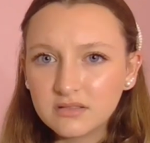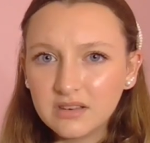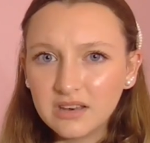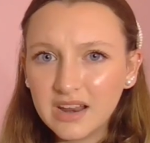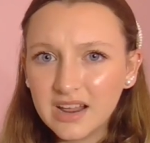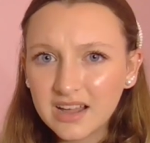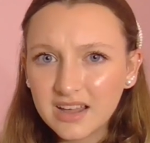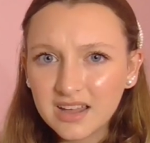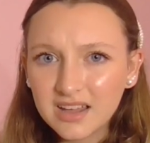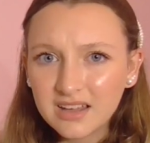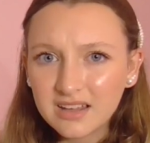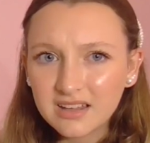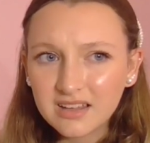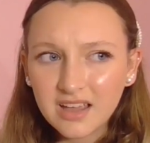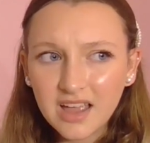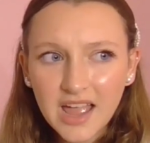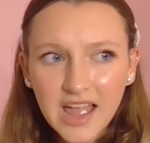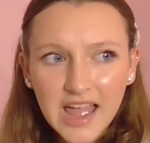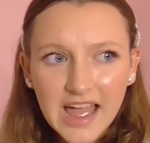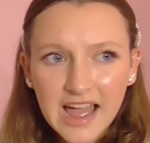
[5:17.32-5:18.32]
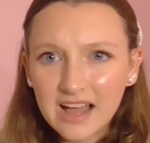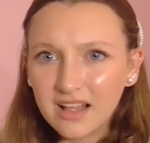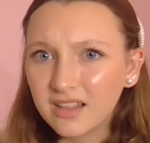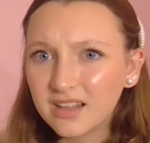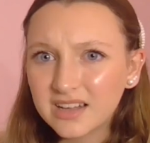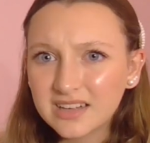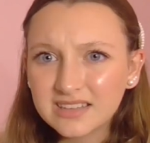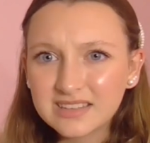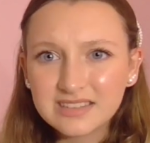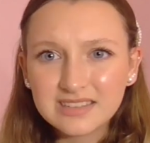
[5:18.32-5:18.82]
Nick,
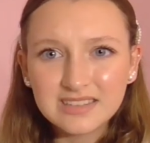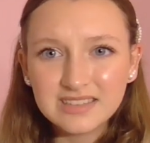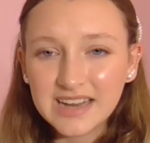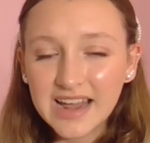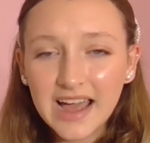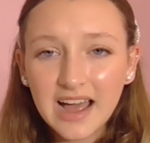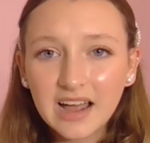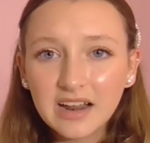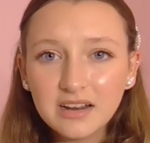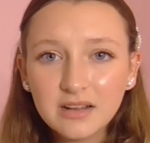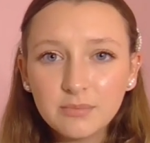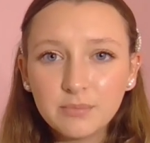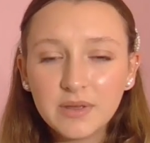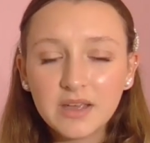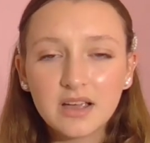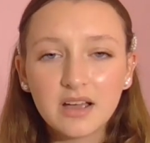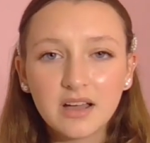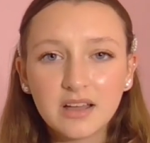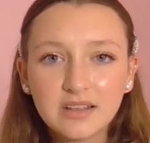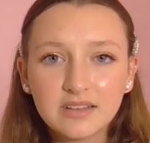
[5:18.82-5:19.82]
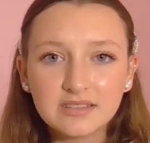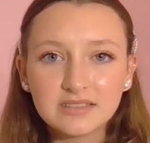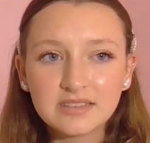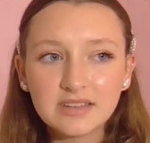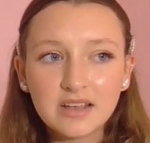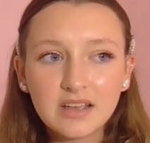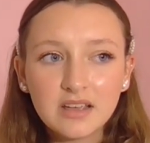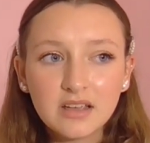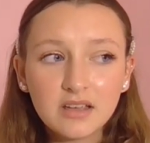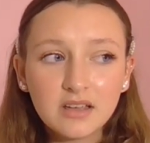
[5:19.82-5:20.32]
Alex, Dad,
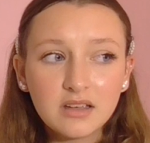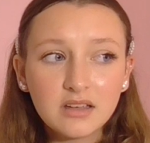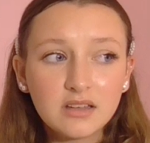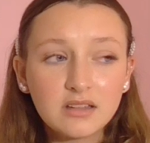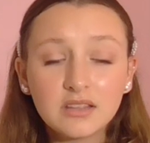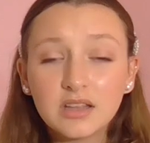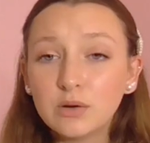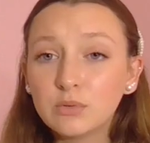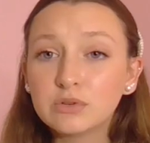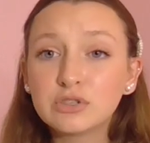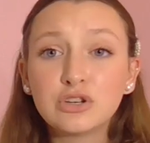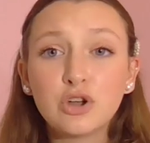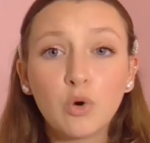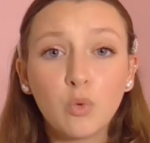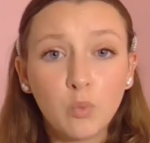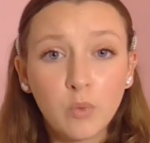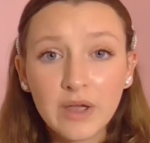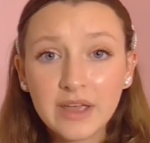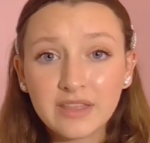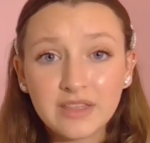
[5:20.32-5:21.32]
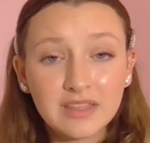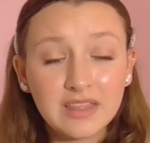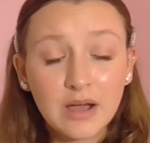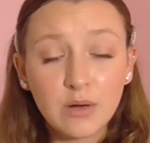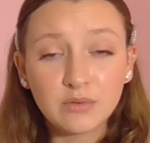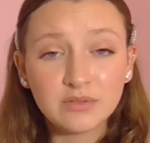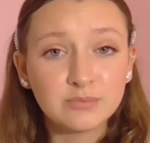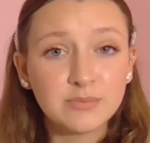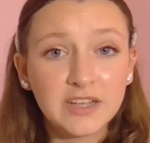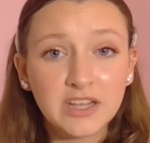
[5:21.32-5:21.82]
because there was no way that
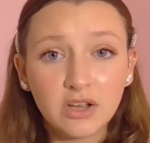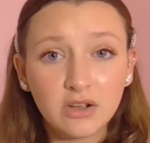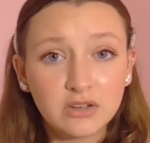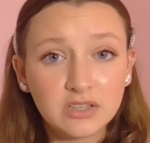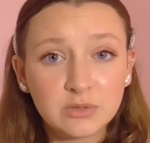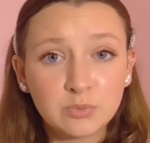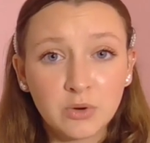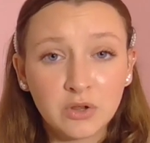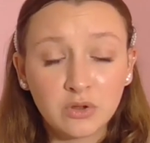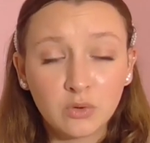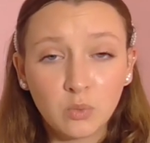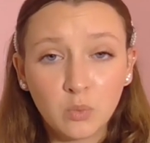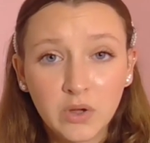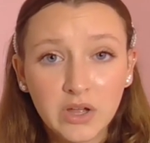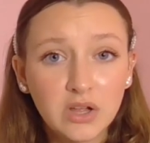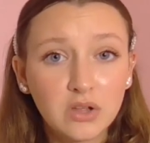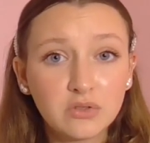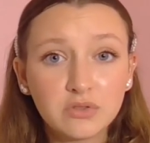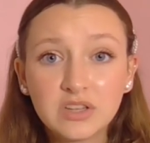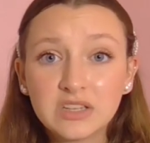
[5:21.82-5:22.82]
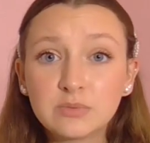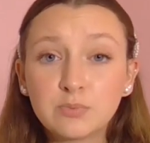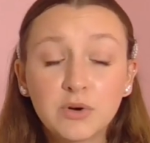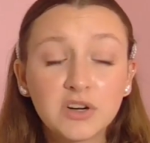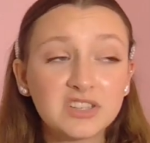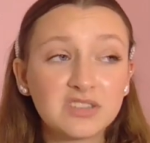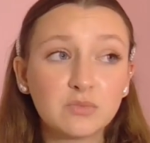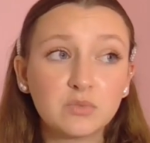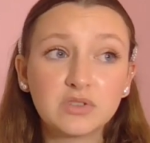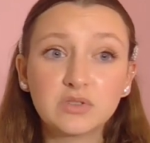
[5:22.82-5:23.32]
that was my youngest brother, Will. This
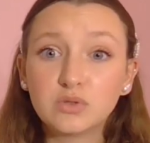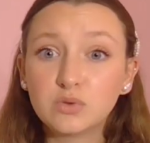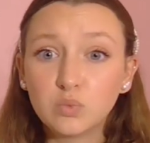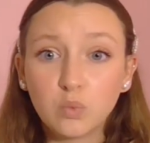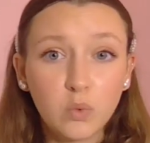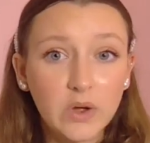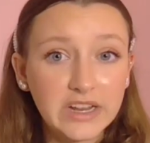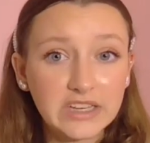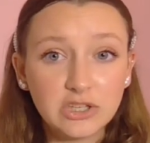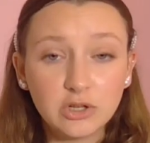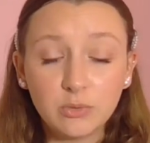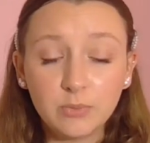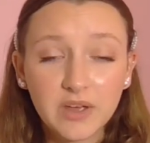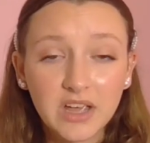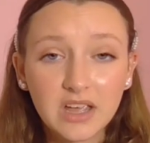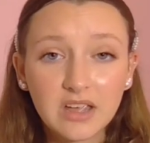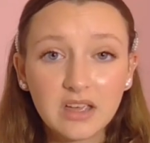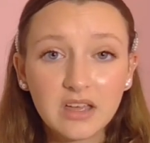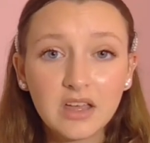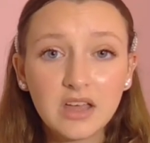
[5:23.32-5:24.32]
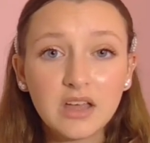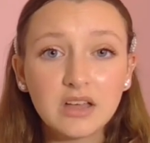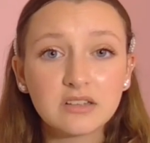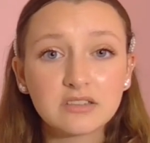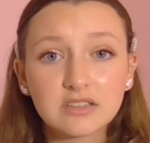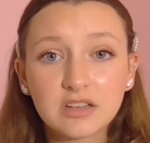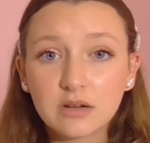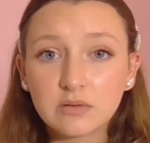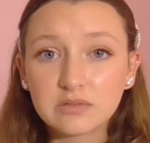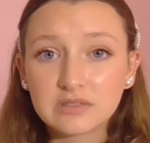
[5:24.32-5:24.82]
person was way too big.
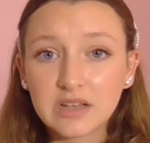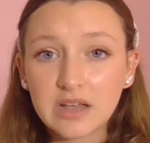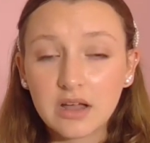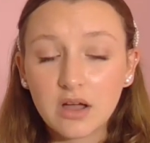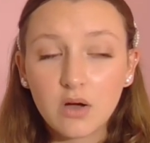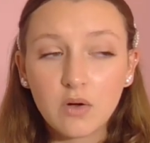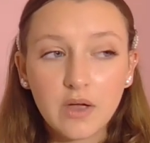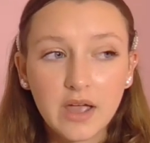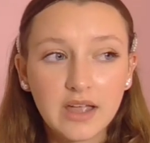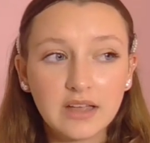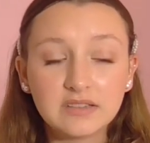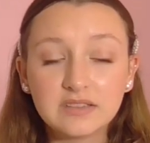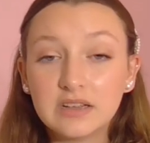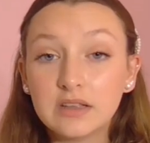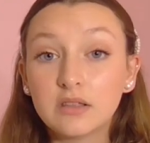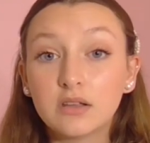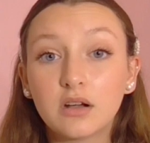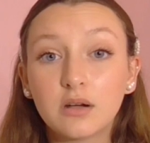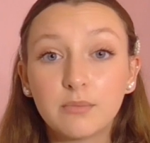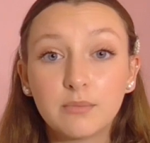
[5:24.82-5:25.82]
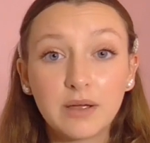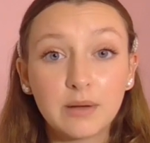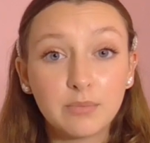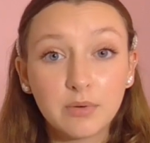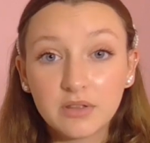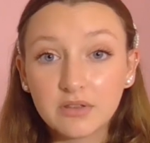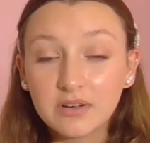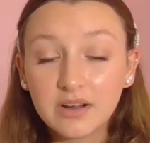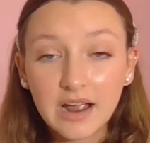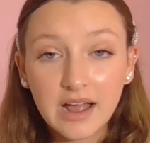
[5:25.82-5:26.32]
So I was like, okay, it's either my
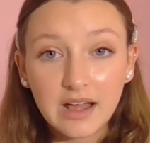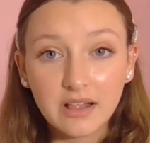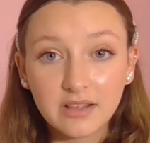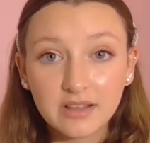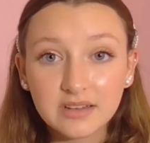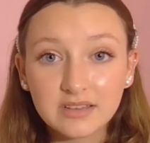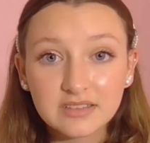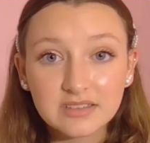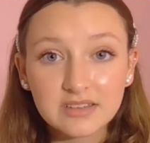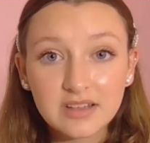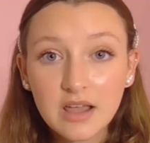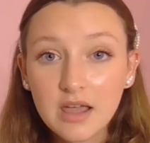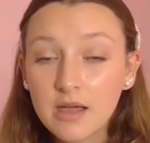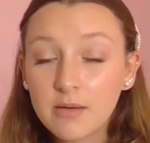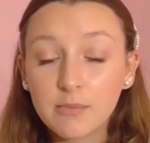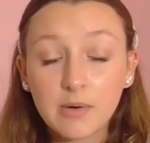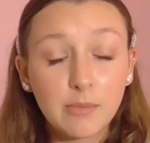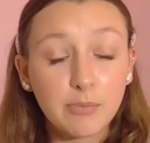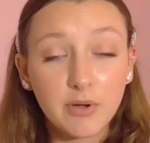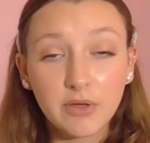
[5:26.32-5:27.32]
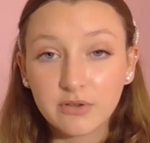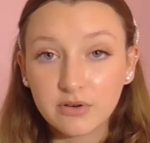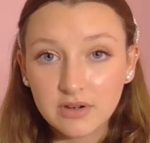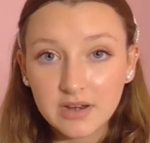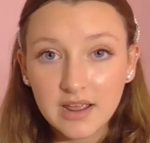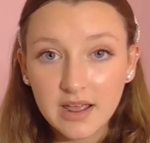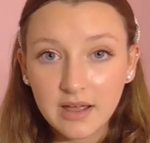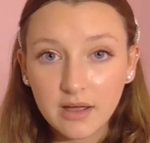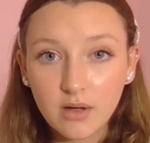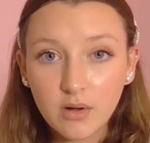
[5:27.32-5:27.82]
brother Alex, my brother
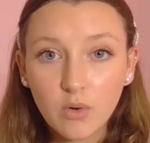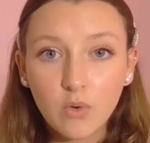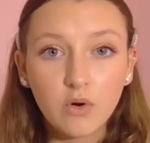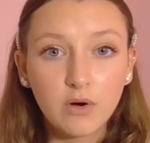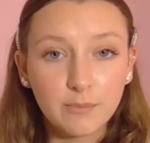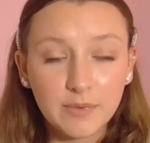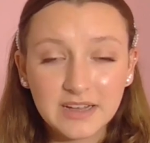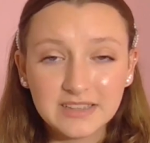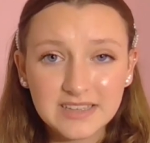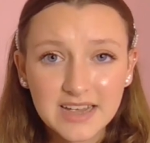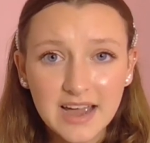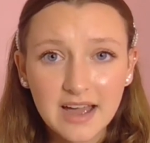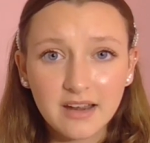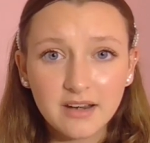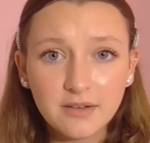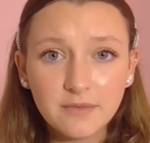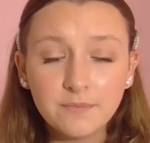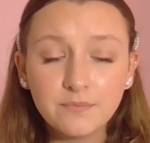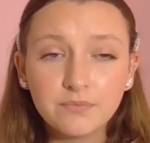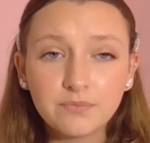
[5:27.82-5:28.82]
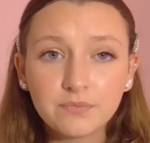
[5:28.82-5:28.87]
Nick, or my dad.